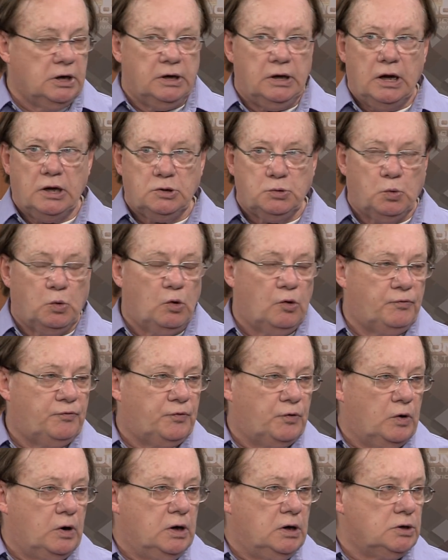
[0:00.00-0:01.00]
and that's where
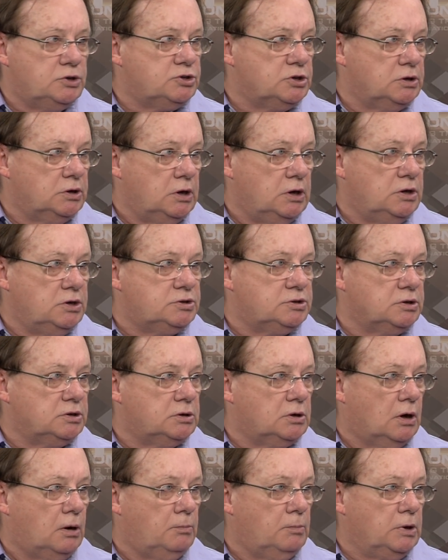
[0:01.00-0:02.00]
French and Eason
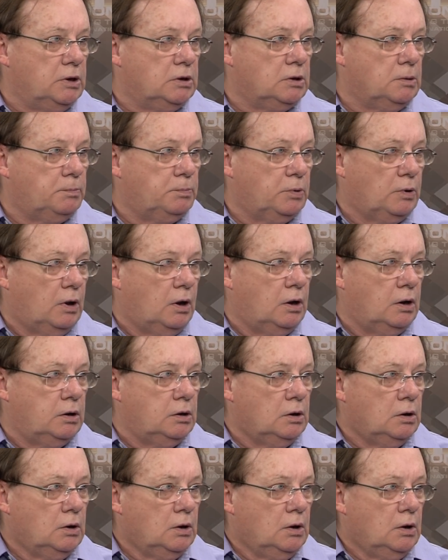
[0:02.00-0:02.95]
come mm-hmm. into play.